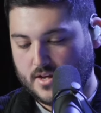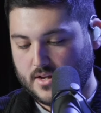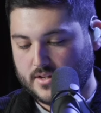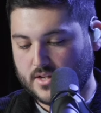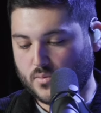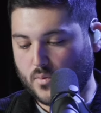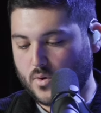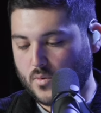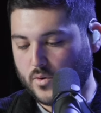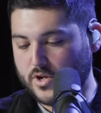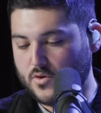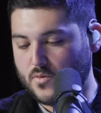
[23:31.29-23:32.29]
says,
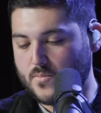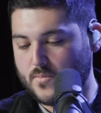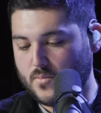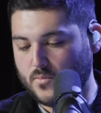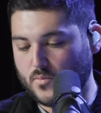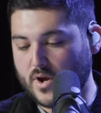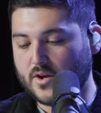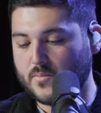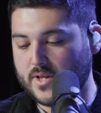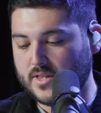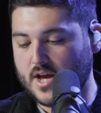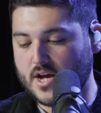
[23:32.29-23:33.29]
what do you
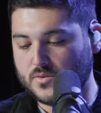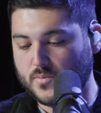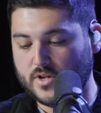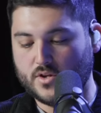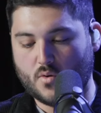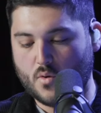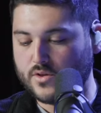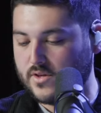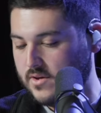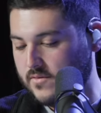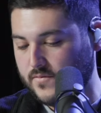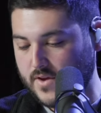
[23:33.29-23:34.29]
recommend the husband or
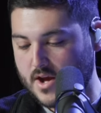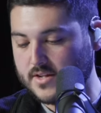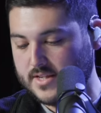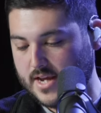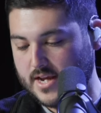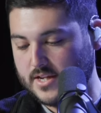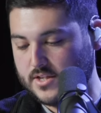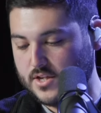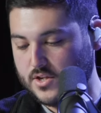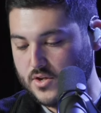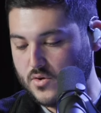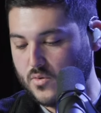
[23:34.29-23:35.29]
the fiance to
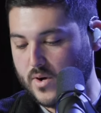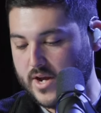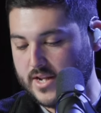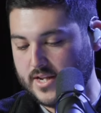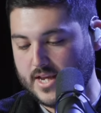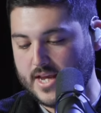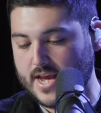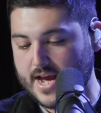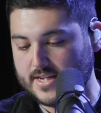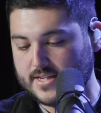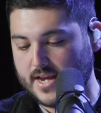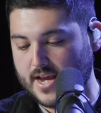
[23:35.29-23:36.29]
do when he
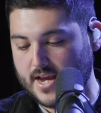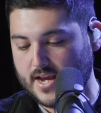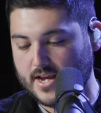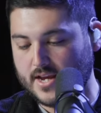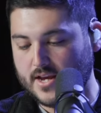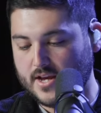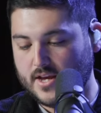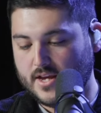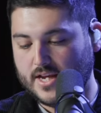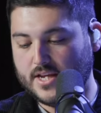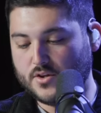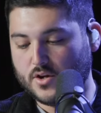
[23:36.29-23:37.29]
has a
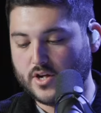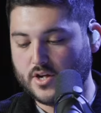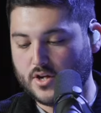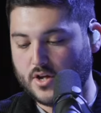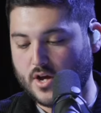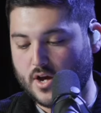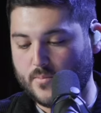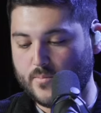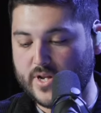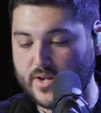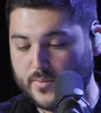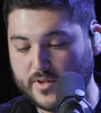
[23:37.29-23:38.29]
either a, uh, a
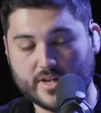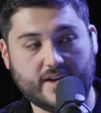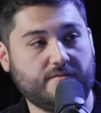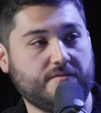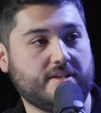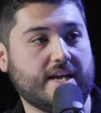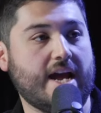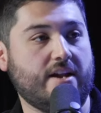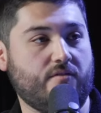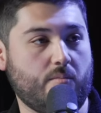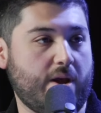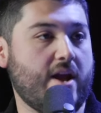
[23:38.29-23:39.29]
manipulative side
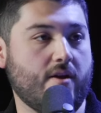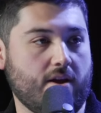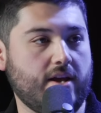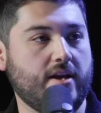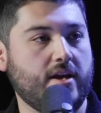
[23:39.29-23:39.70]
of a parent?